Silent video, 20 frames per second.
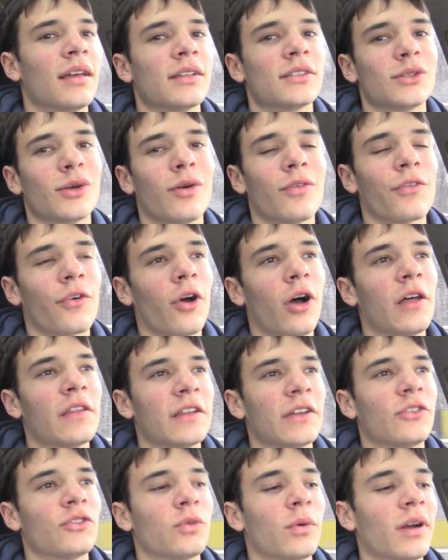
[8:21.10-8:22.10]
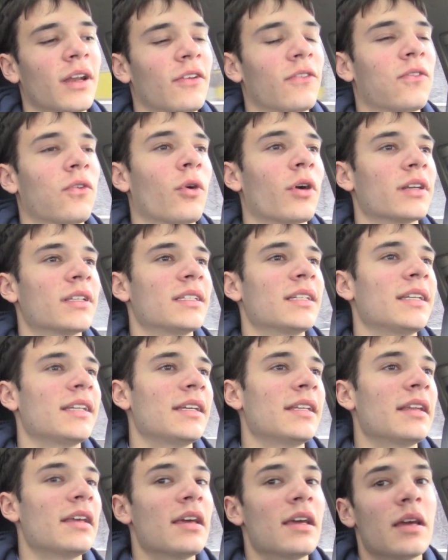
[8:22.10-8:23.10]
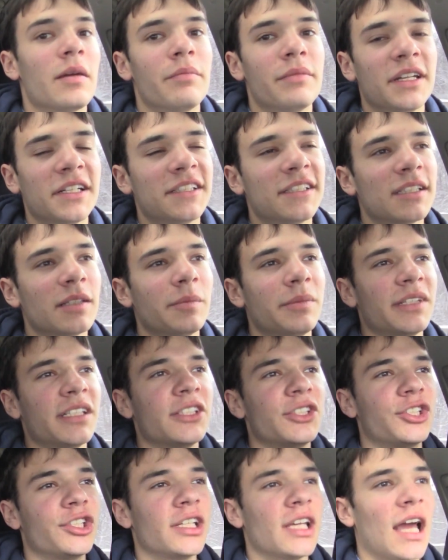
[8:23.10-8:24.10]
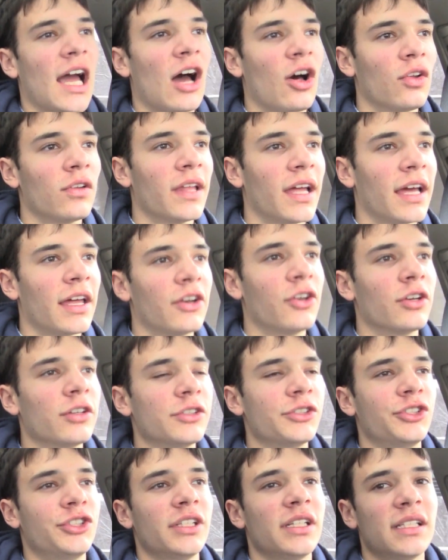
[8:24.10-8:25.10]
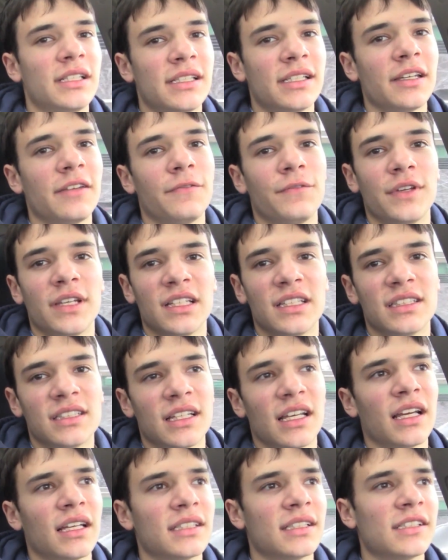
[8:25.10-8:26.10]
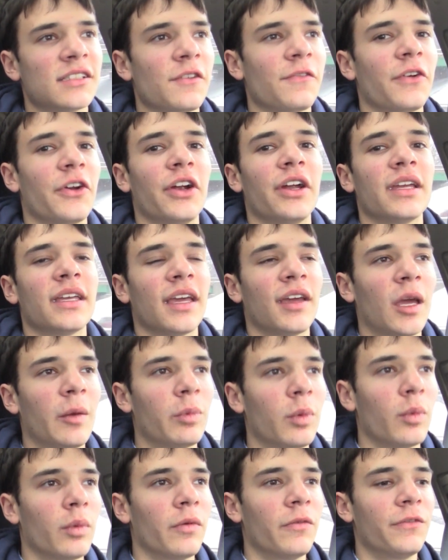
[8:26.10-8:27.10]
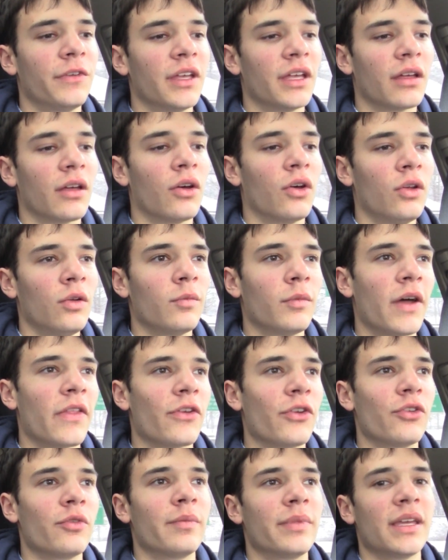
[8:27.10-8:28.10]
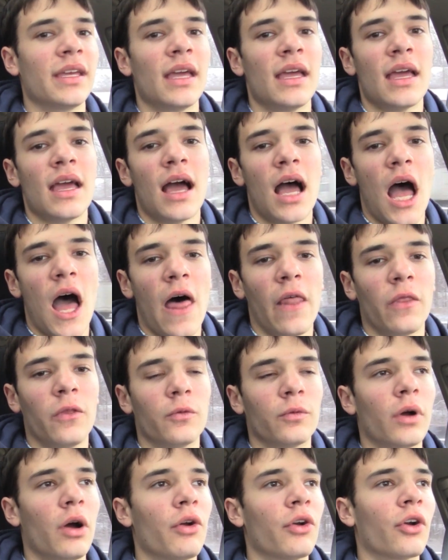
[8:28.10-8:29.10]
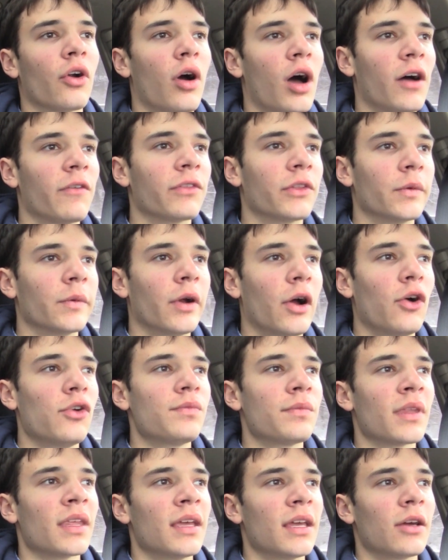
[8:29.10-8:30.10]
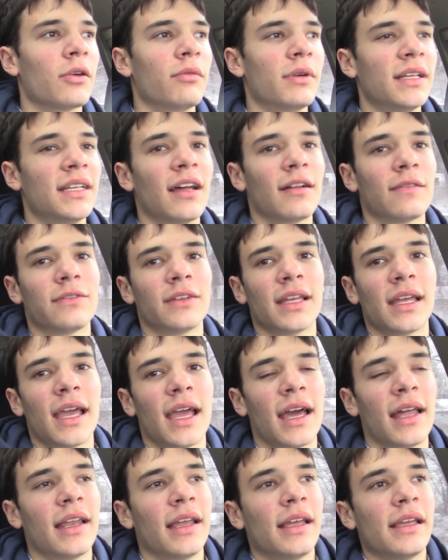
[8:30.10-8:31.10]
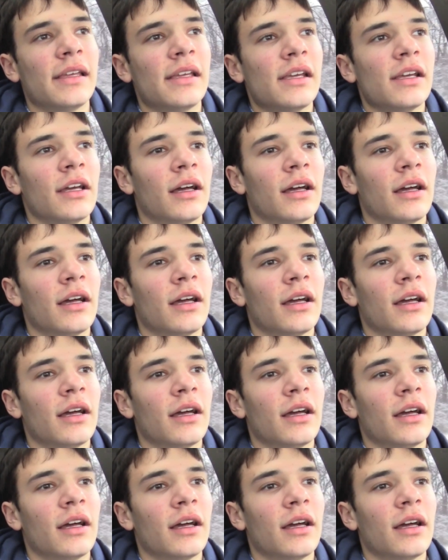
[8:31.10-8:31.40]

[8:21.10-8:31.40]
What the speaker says: So overall, the 2014 Mitsubishi Outlander GT V6 is a very capable vehicle, whether you be on the road or off the road. We definitely had a